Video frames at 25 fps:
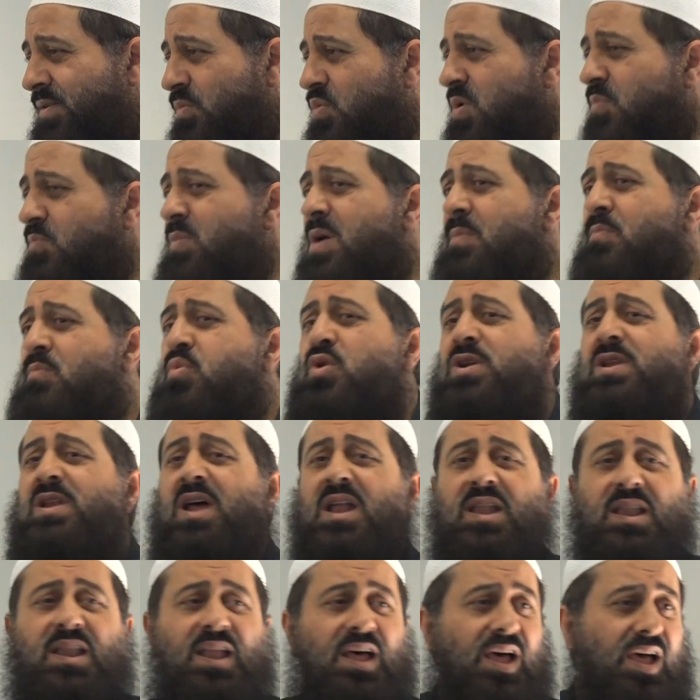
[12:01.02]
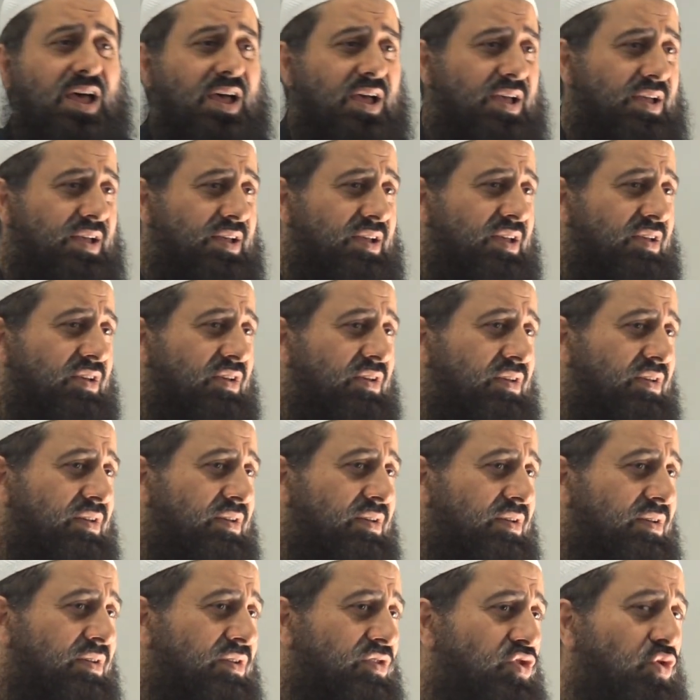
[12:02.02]
remembering Allah,
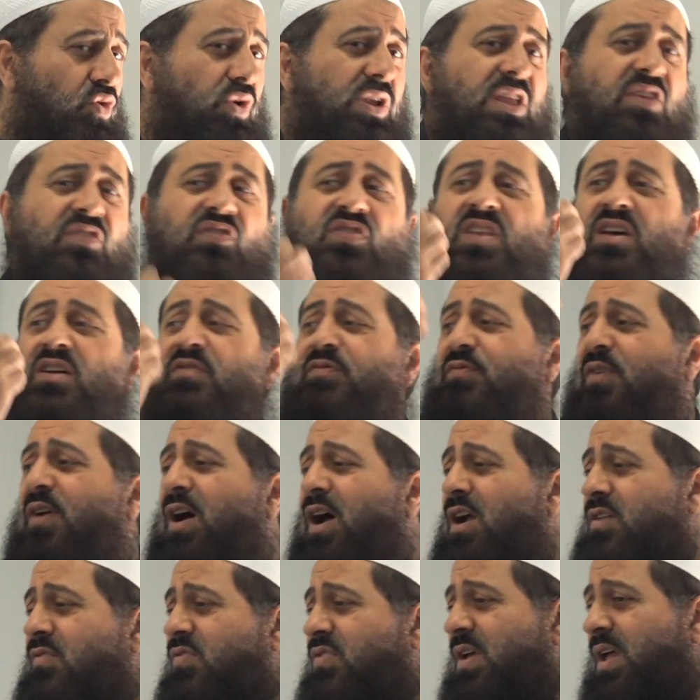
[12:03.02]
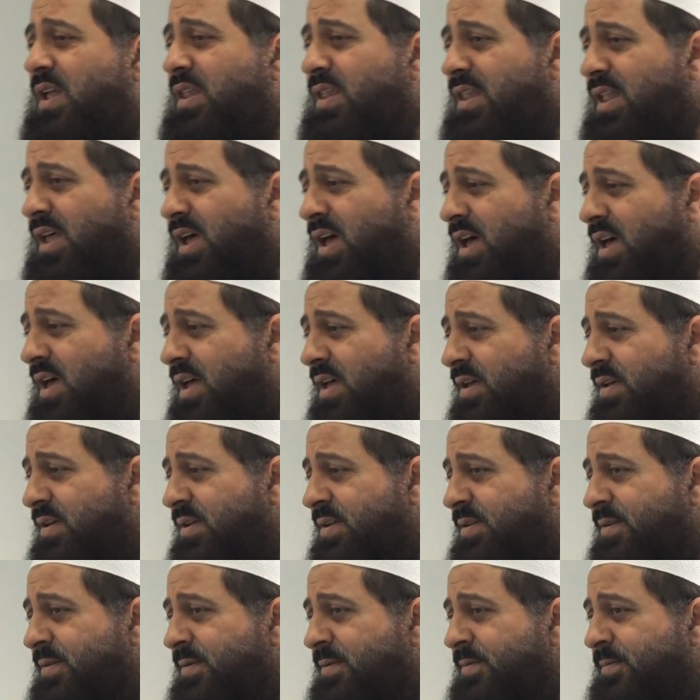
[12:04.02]
doing istighfar to
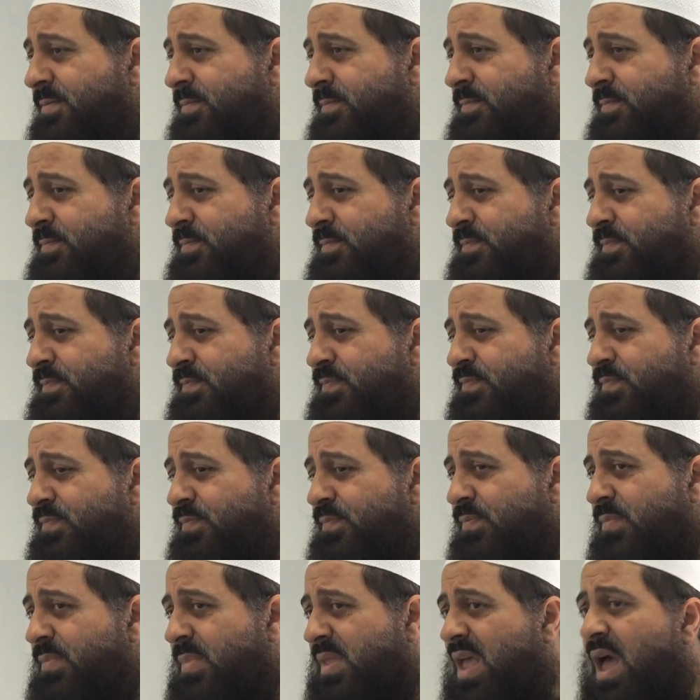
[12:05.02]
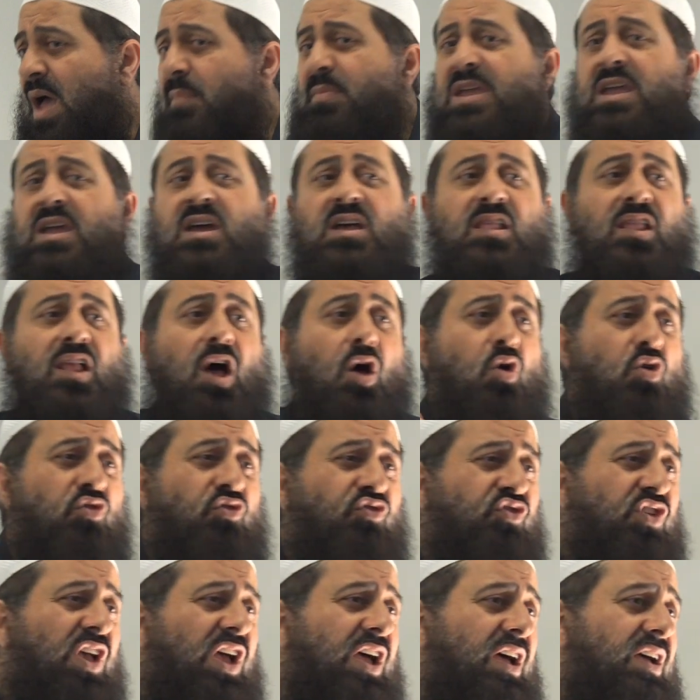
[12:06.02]
Allah, coming
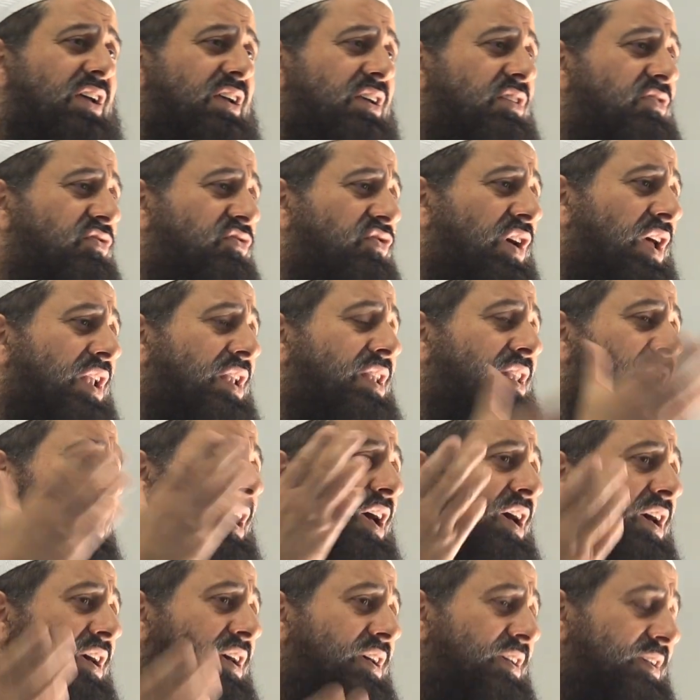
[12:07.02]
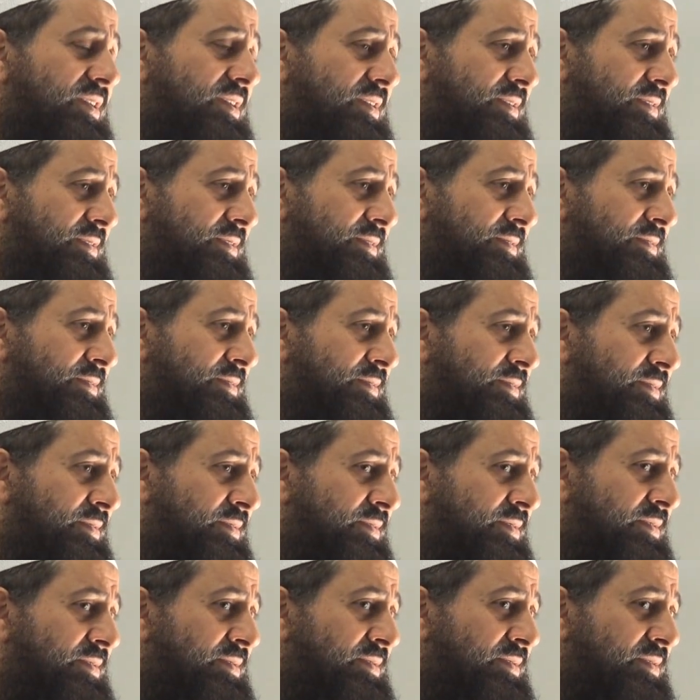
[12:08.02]
closer to Allah.
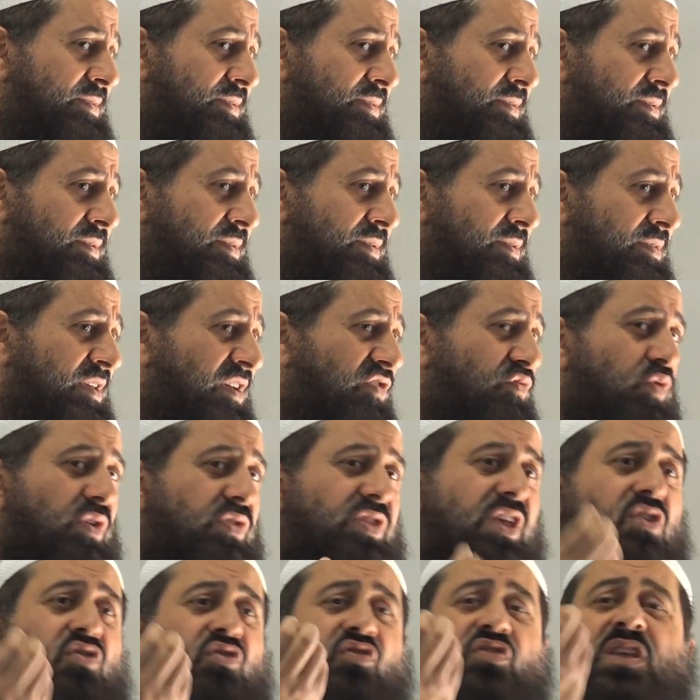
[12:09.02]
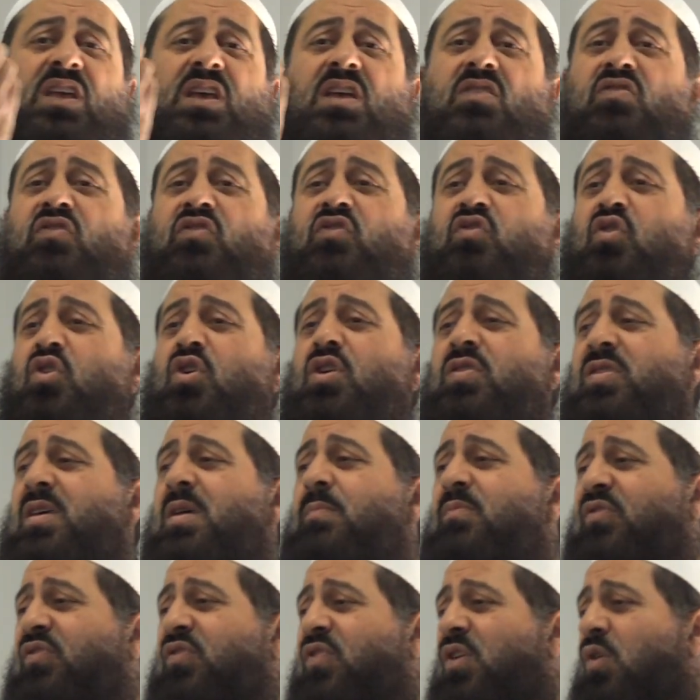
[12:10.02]
That's what they used to concern
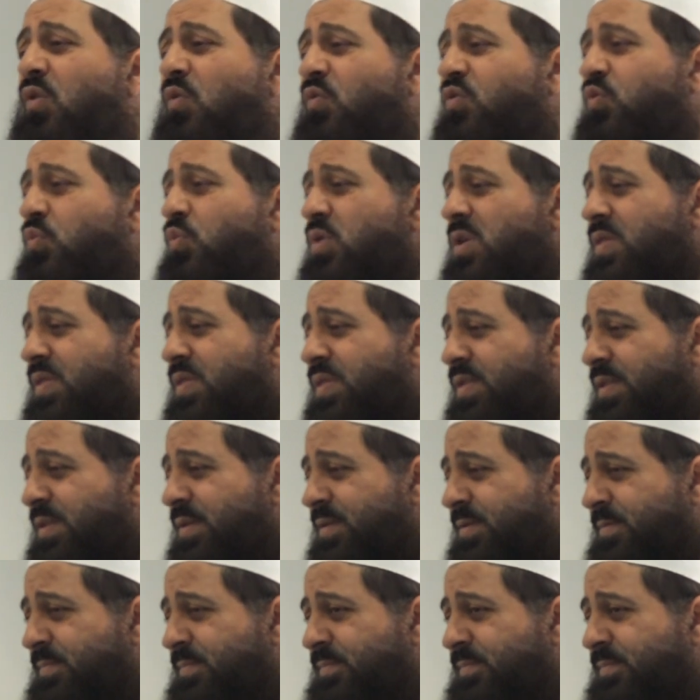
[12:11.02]
themselves with.